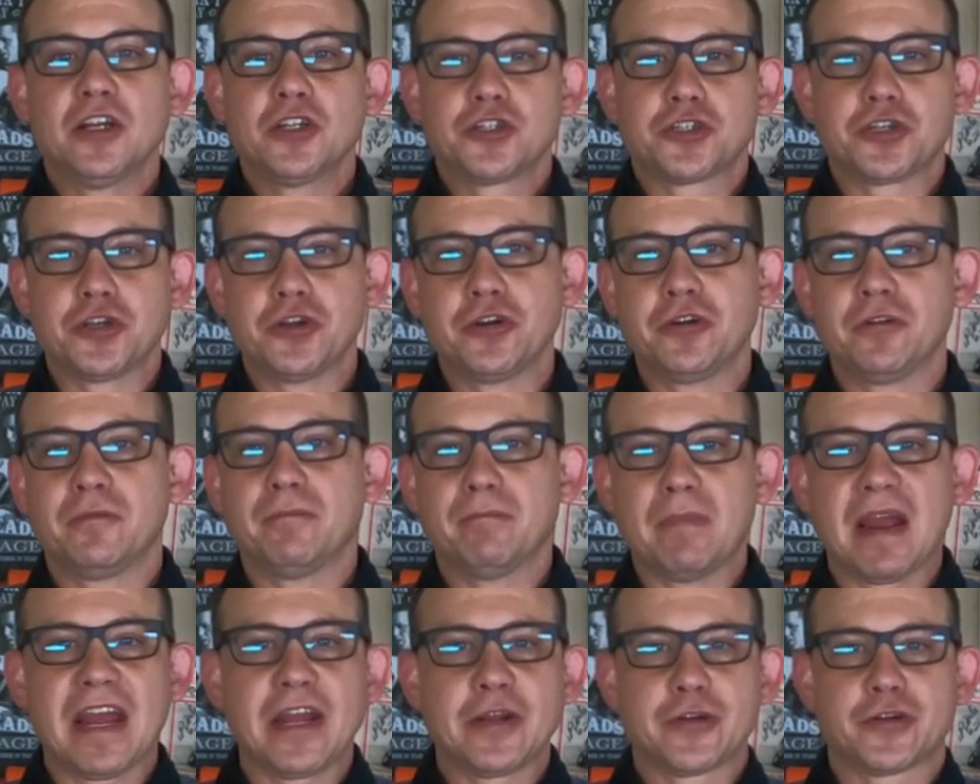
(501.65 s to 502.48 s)
two
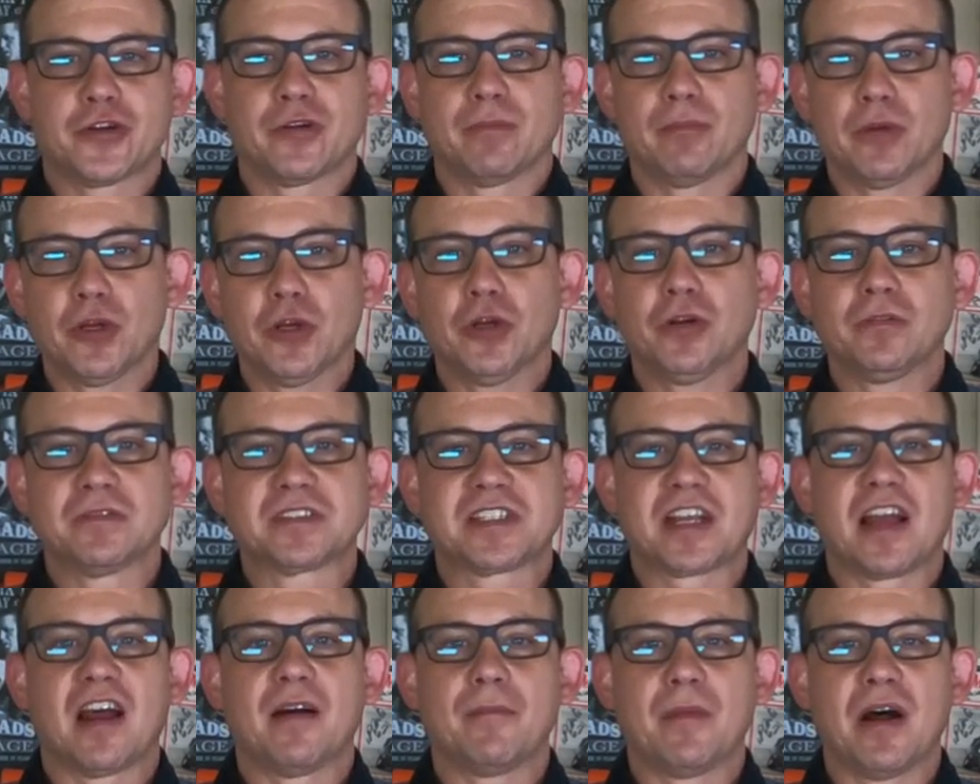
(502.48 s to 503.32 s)
major moves
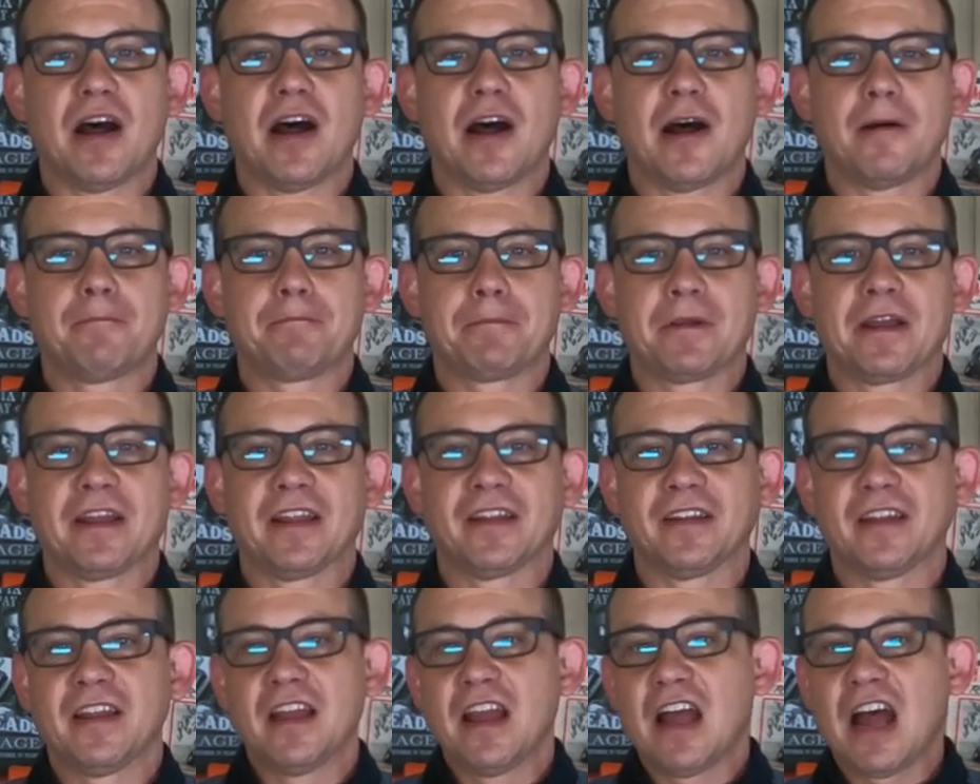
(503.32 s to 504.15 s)
come up,
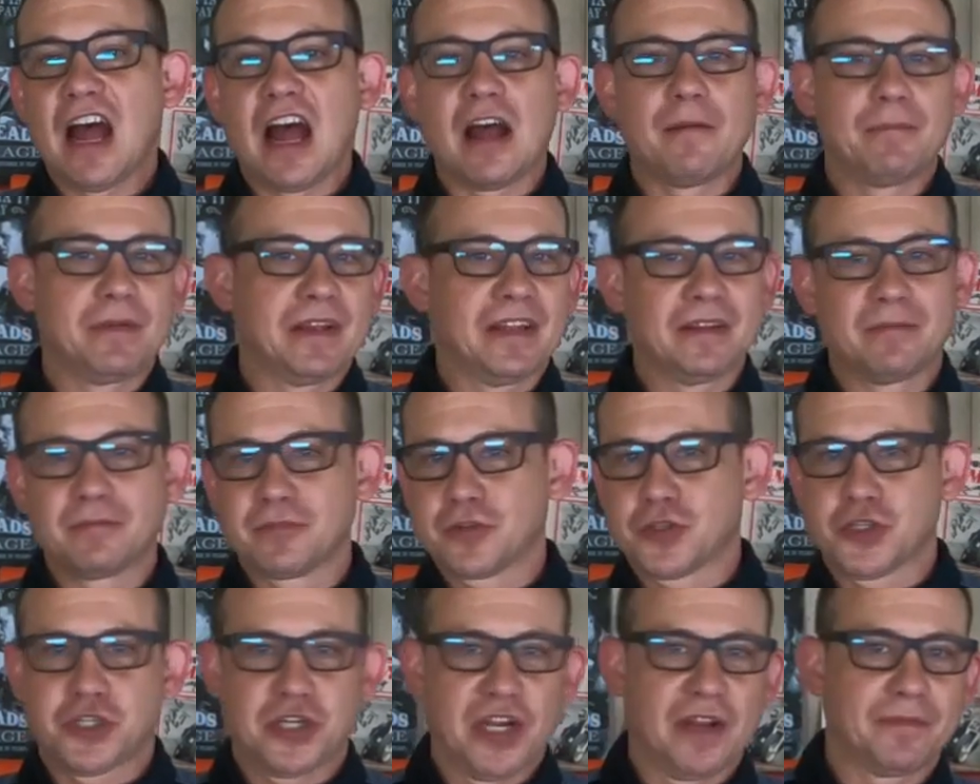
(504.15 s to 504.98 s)
and I've been
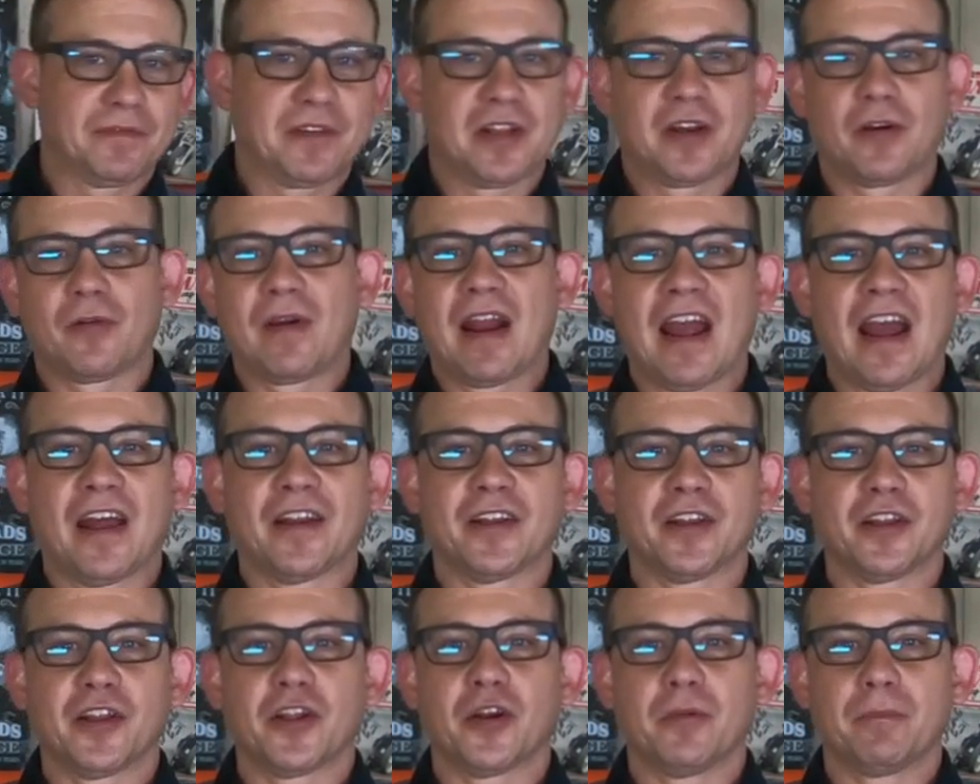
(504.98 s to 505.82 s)
shifting around a
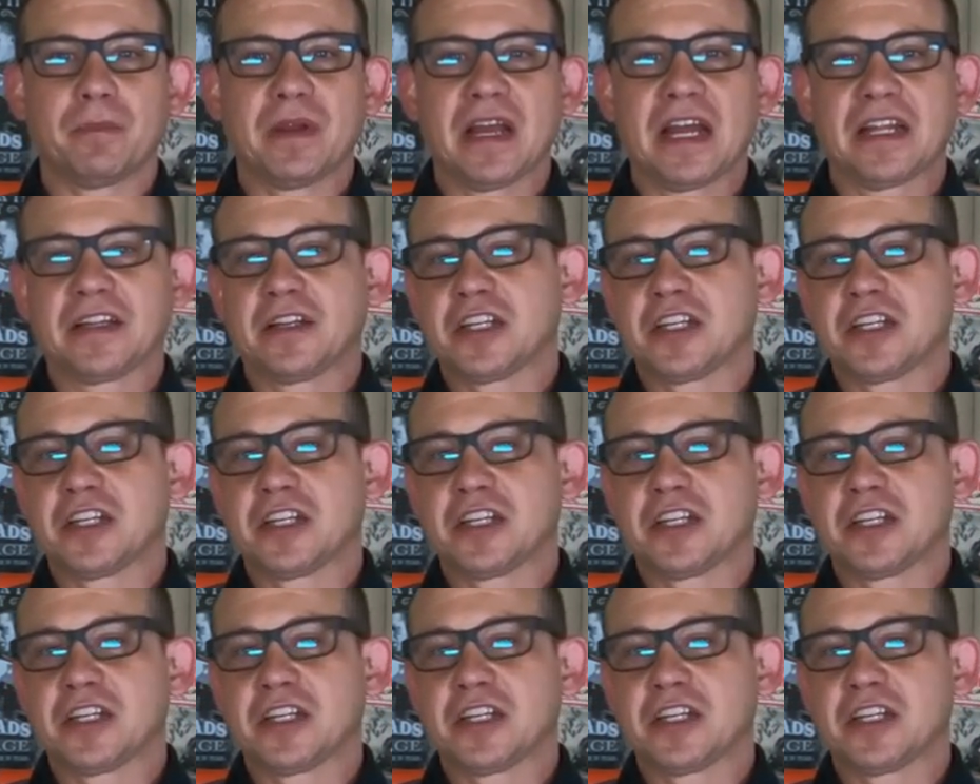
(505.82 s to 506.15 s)
little bit.